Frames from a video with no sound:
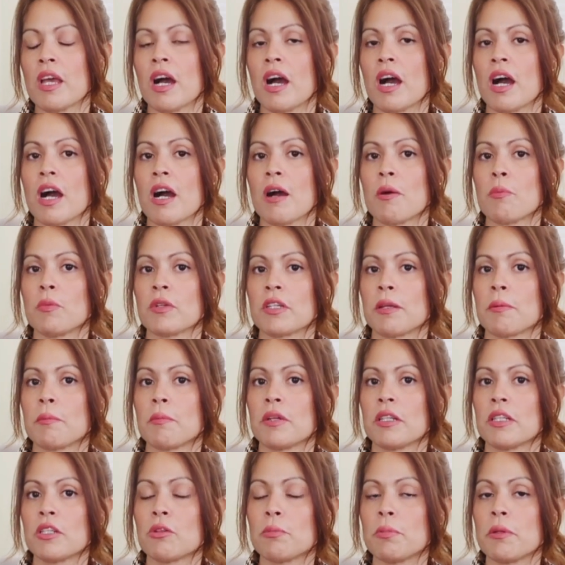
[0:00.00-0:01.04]
When I'm
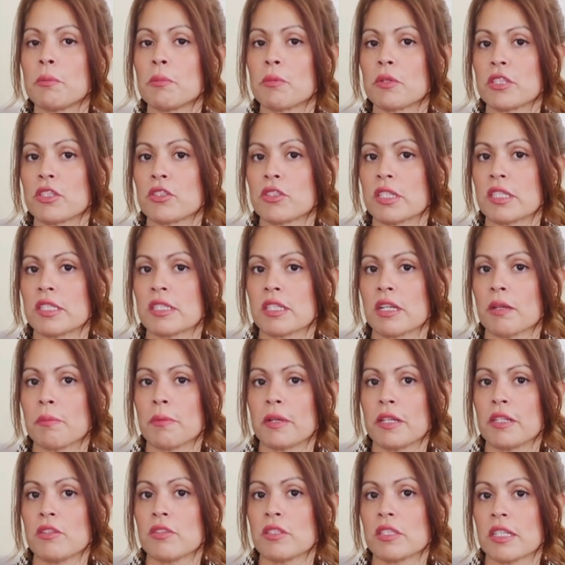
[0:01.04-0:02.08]
a little bit more dressed up,
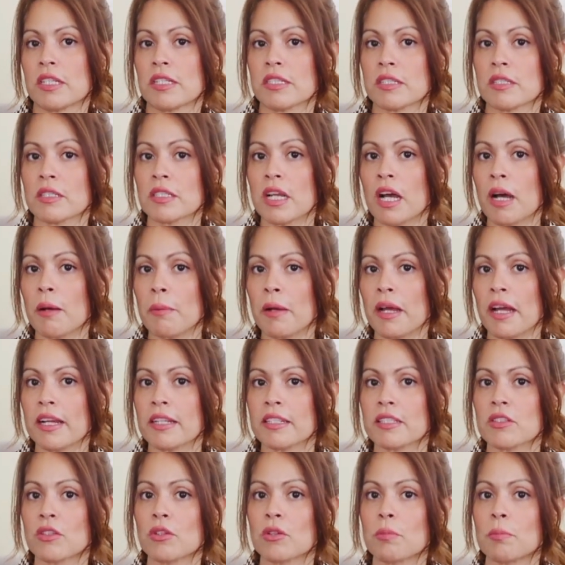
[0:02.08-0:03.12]
I use it as a top
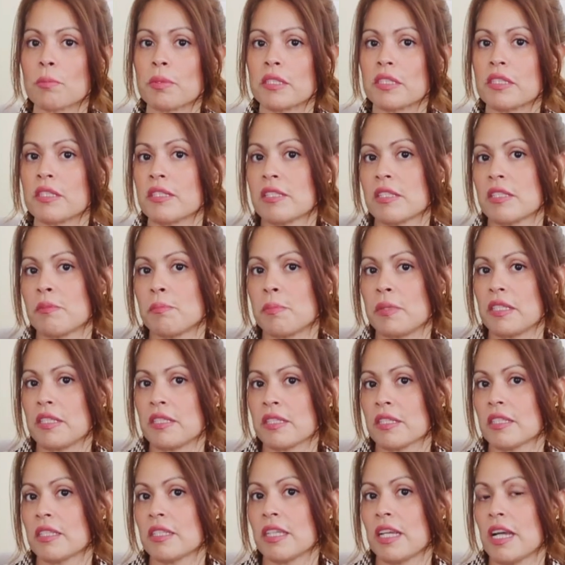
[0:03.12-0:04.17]
handle, but this is
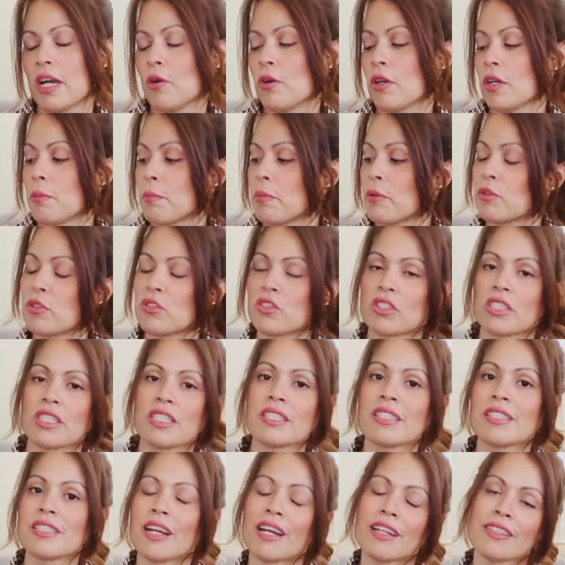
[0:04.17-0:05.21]
basically how I approach it.
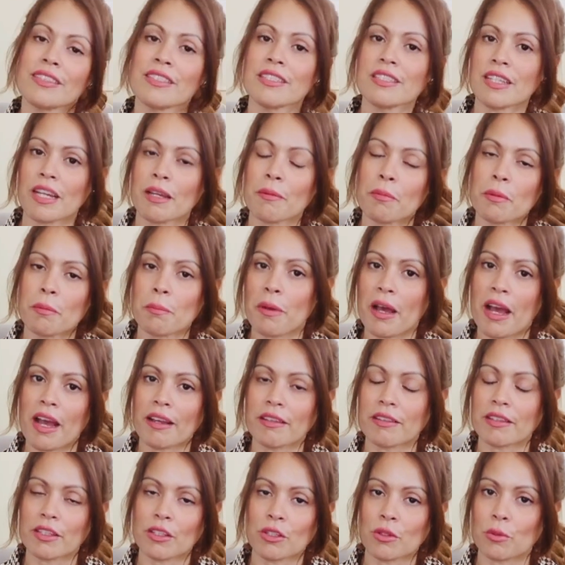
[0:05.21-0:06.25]
It's not the type of
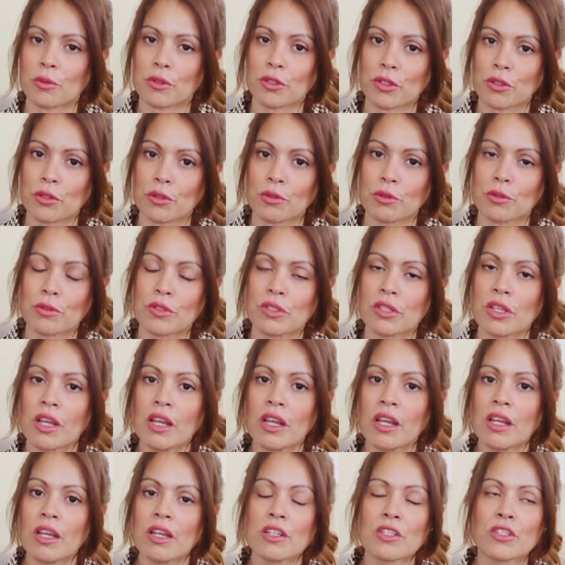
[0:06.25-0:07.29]
bag that you would use
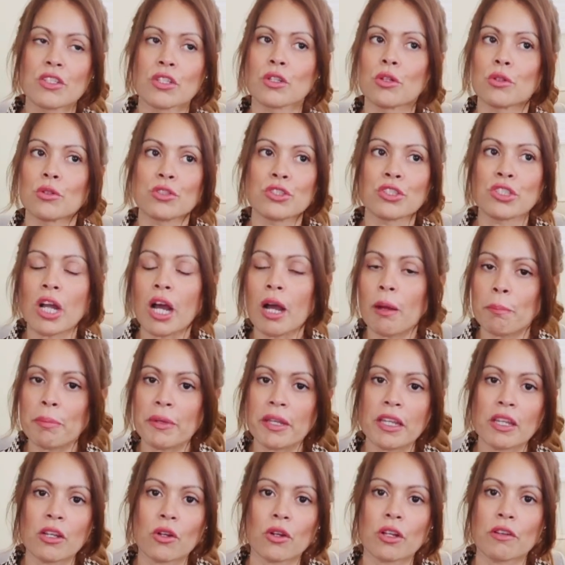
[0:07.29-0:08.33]
to go
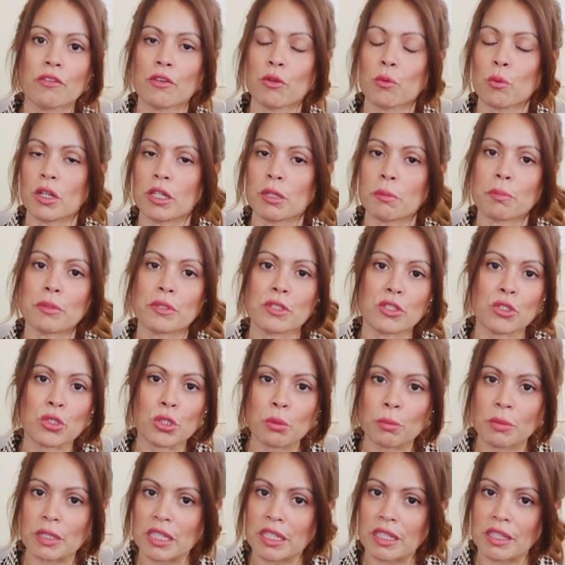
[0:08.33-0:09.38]
shopping, or if you want to put
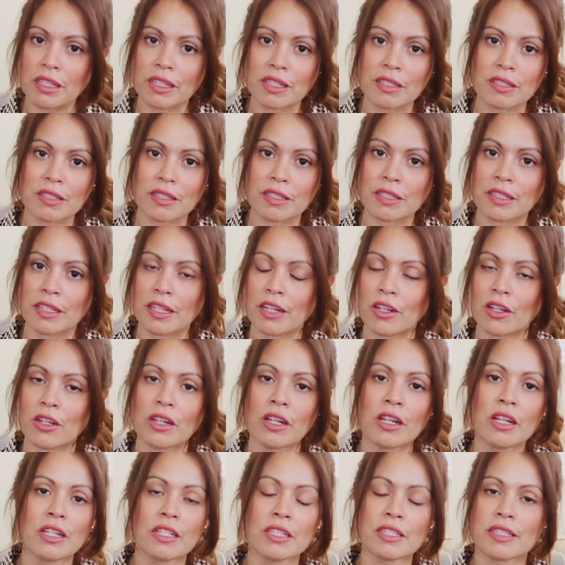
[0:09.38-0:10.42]
too many things in
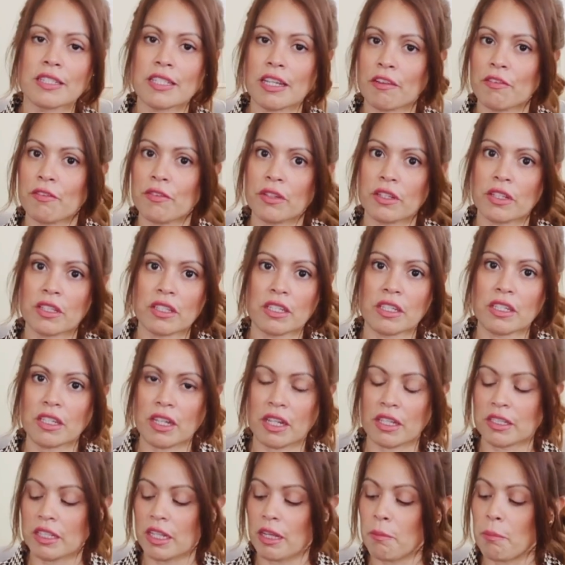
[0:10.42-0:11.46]
there. Definitely
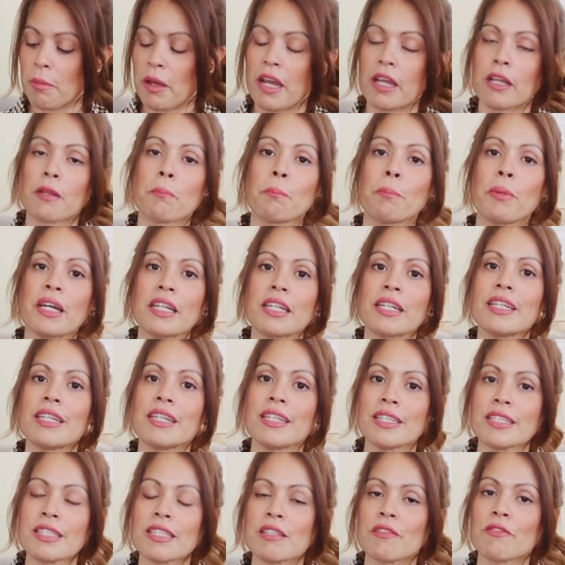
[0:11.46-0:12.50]
not that bag, but it
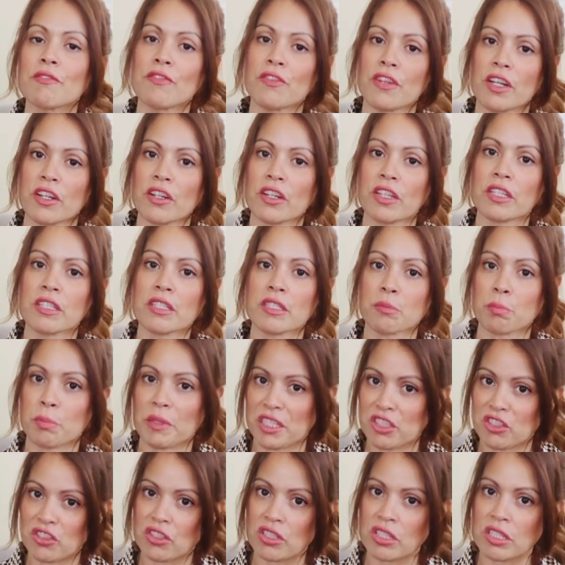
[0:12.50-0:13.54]
is very
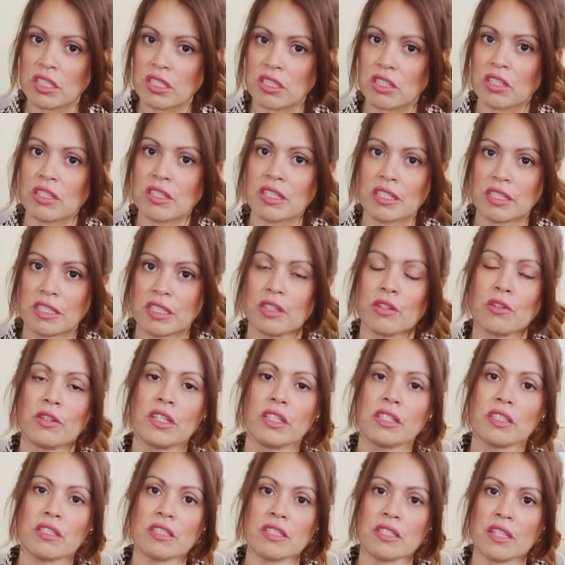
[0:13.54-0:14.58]
spacious
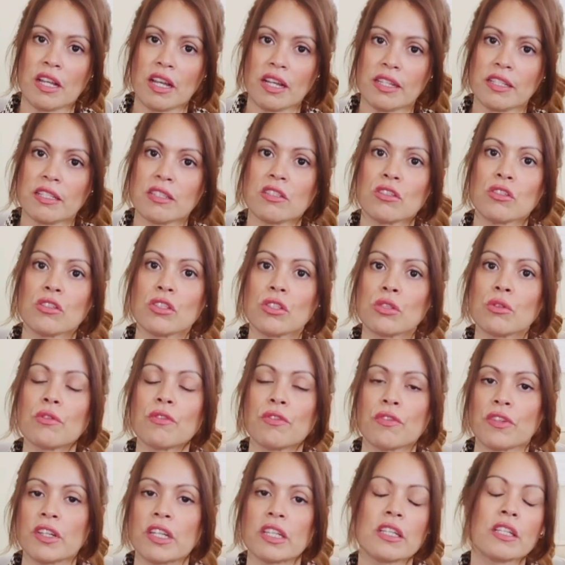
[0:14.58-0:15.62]
considering the size. You do
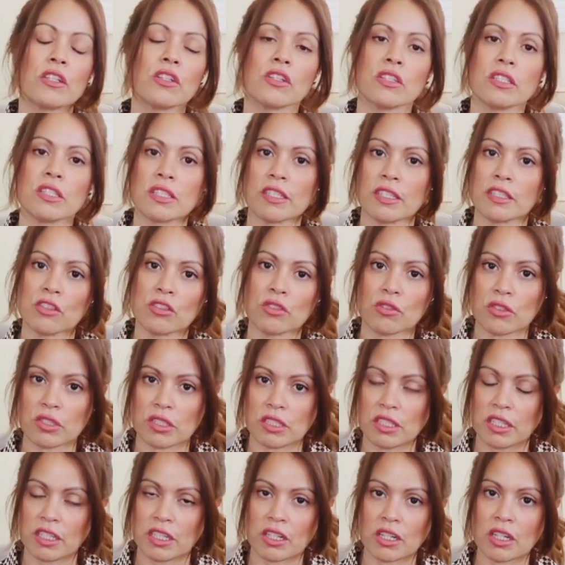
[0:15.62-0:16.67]
fit your essentials
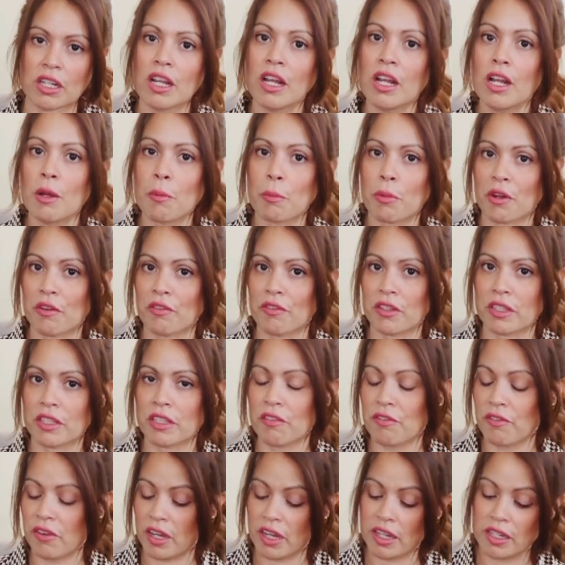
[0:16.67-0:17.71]
in here
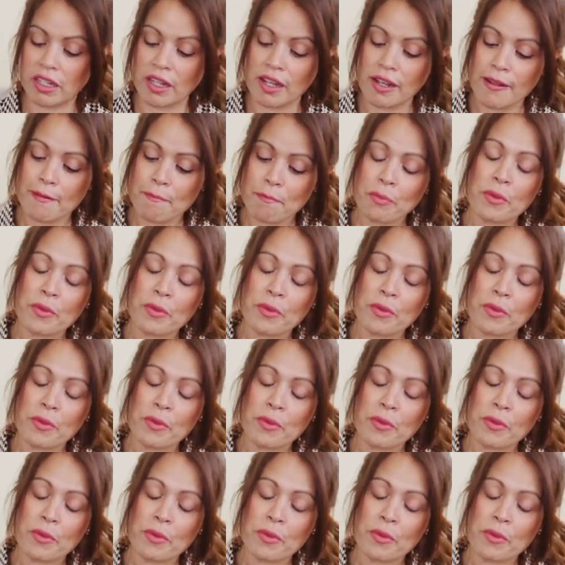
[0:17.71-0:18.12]
perfectly fine.